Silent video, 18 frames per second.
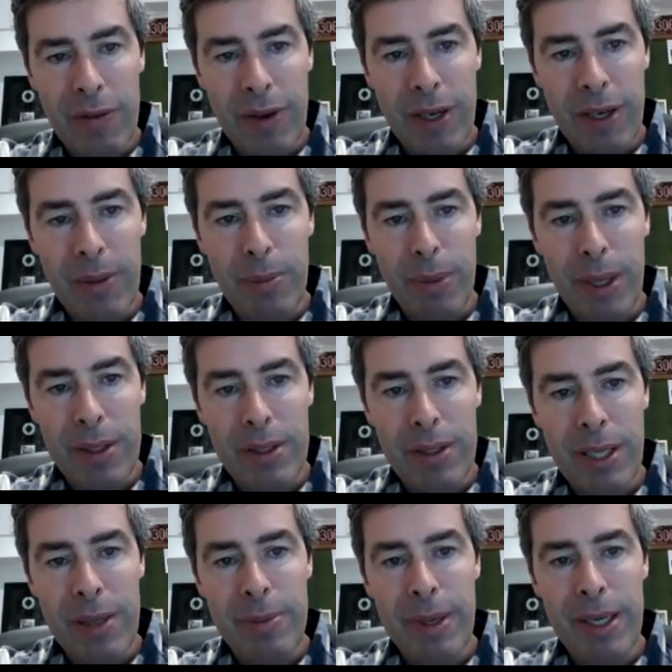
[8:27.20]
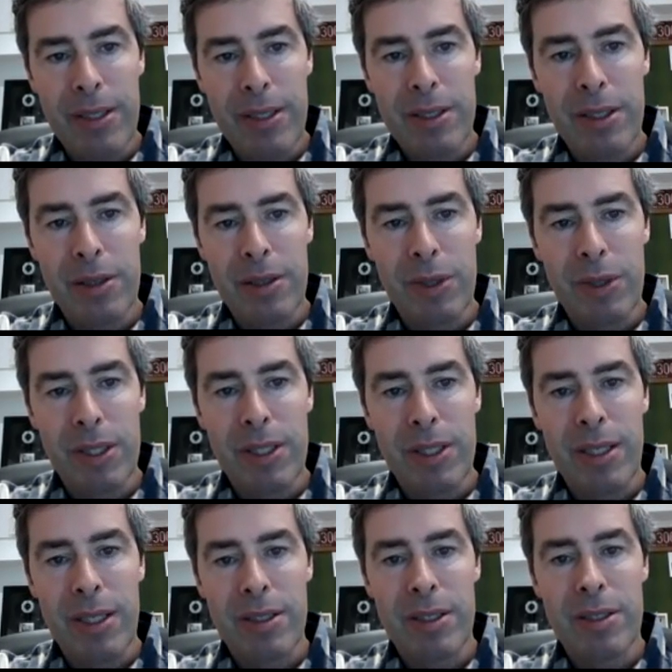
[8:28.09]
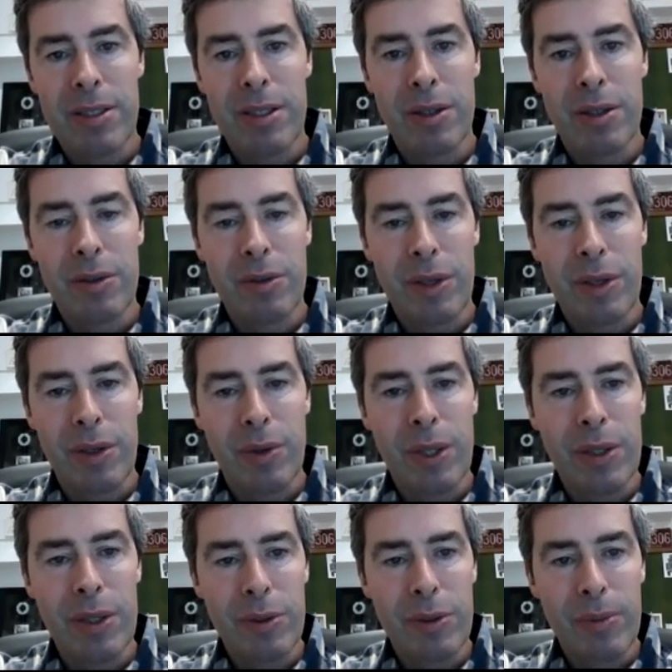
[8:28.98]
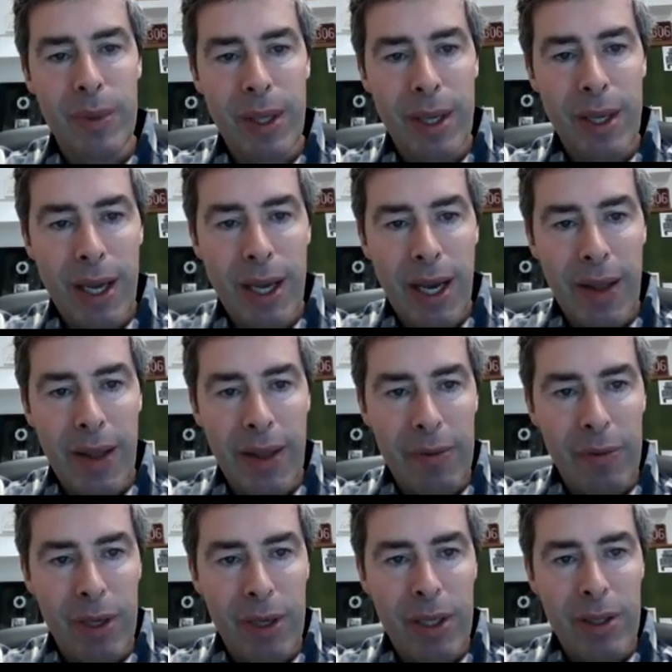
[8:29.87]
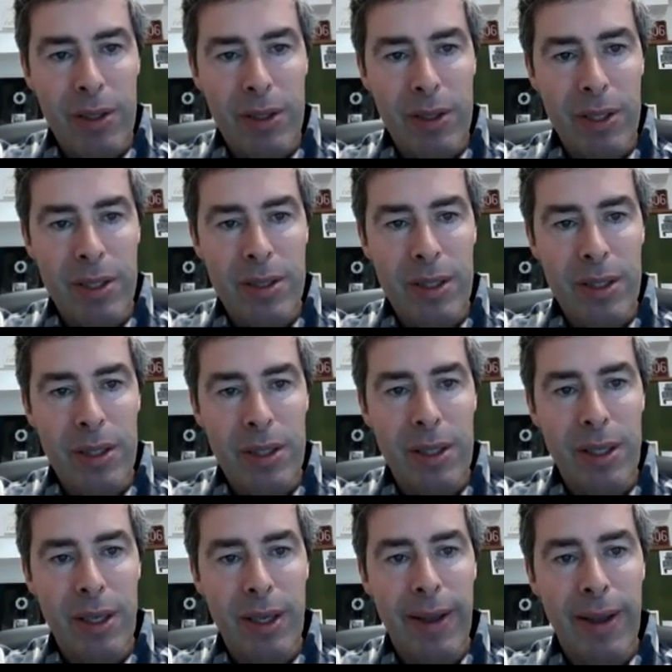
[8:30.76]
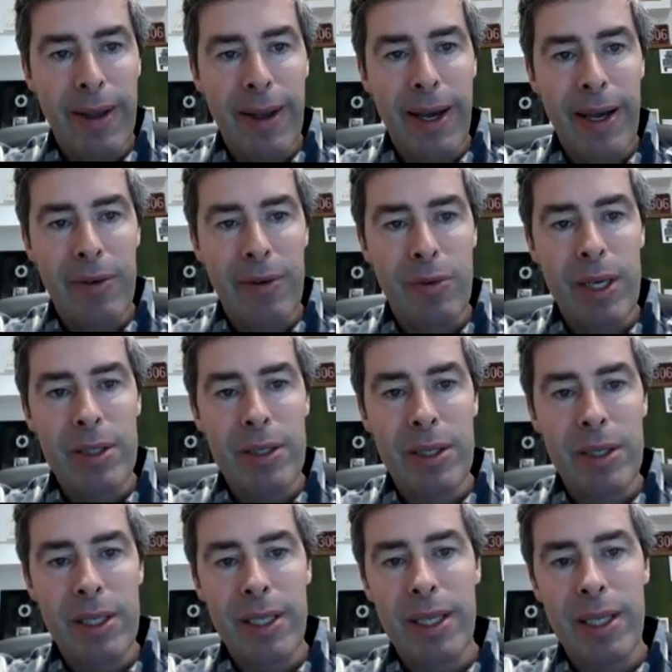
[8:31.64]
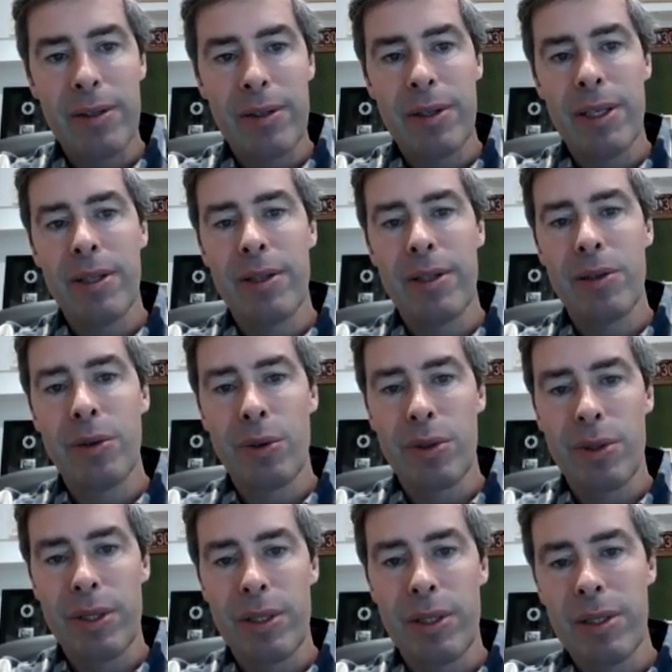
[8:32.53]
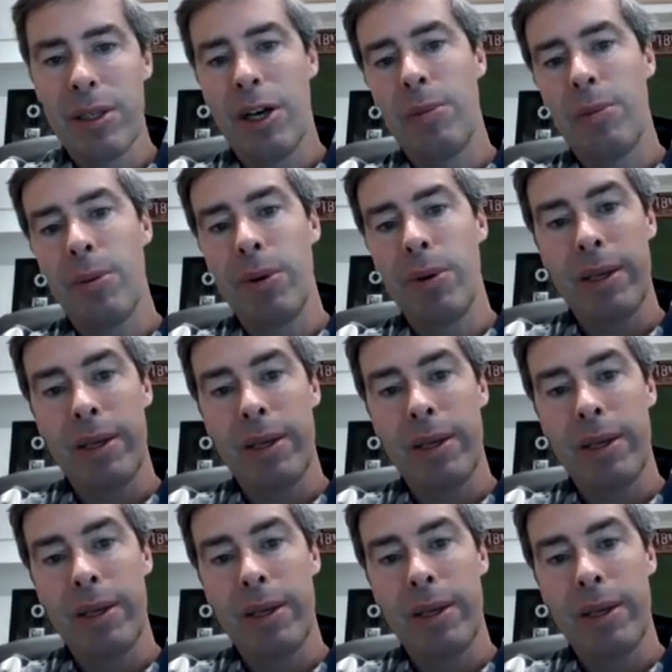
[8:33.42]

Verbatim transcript: a fairly blunt apex, so you can reattach this to the triquetrum and then run it distally and radially again in the dorsal intercarpal